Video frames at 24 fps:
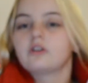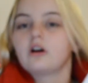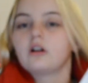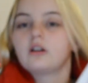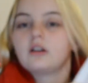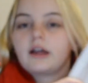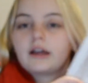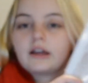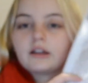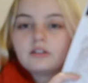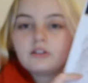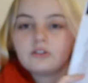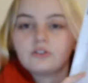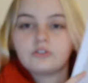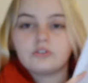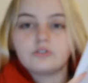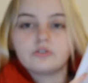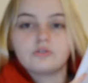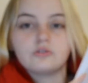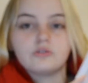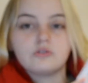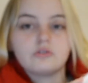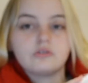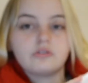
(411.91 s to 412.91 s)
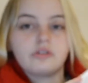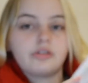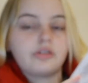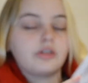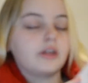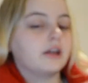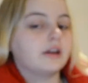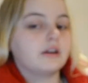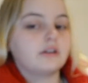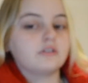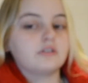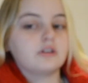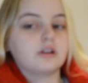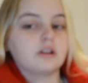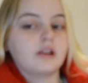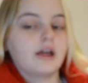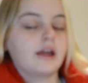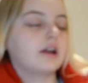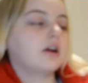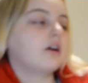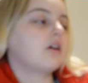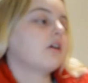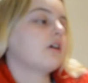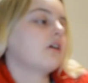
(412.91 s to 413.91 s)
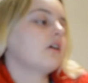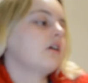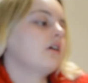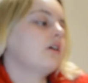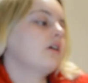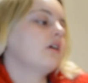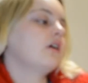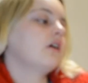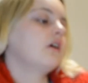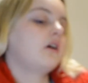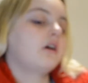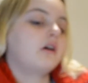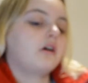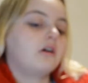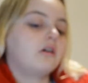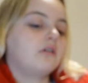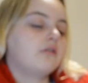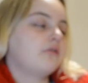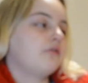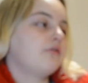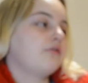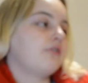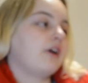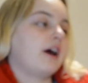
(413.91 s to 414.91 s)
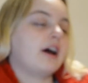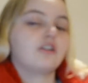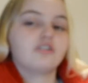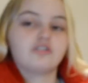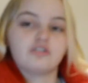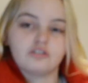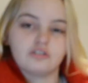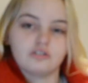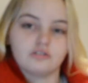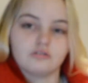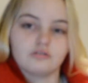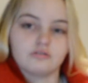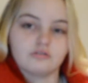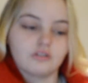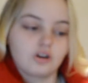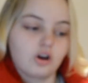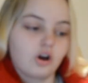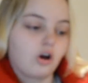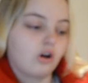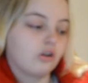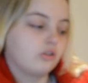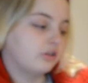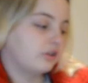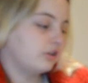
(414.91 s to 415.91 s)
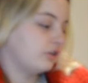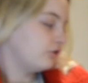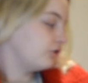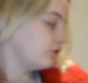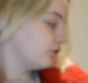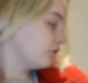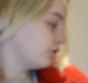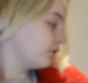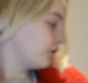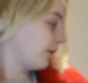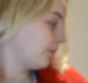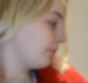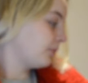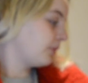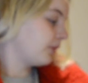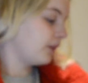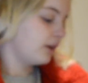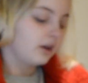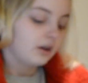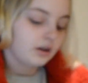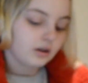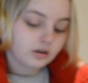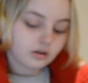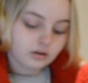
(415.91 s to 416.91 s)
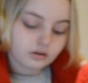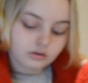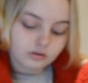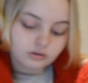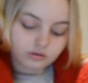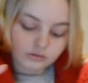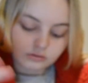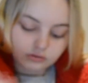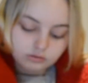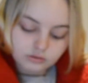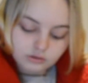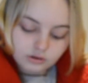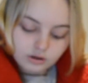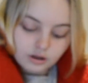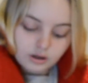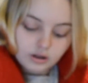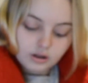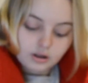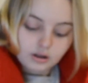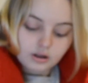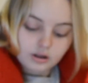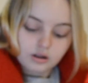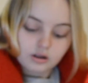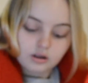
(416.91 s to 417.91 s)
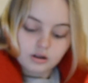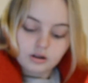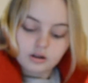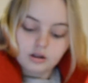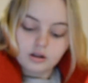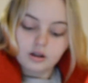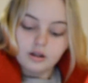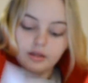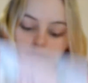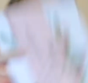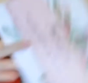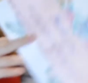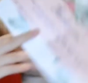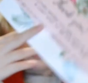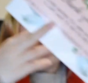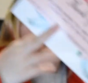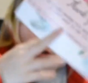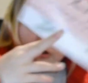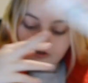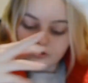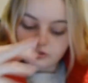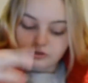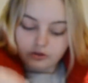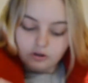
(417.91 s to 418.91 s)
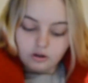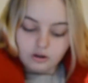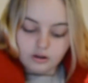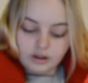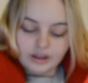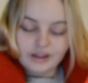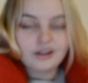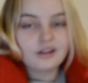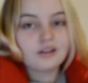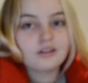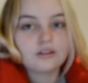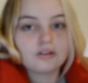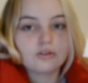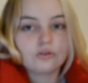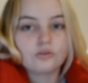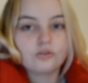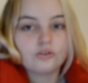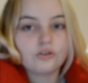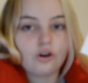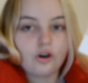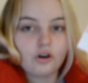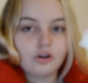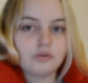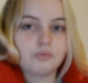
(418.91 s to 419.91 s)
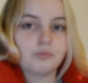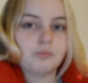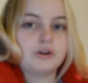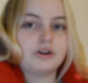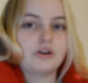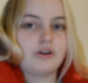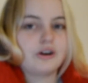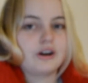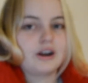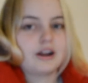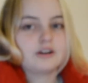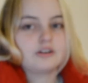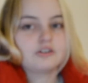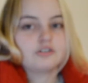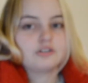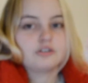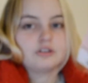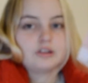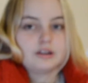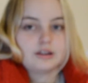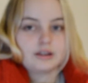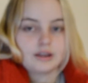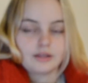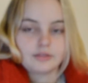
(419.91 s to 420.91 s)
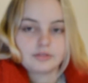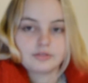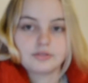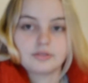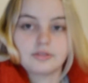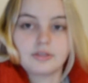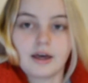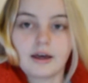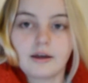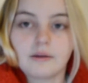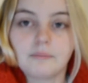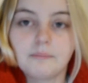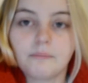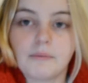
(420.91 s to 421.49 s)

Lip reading: got like this little thing to like fashion college or something. And then we just got like a little note. We don't actually get that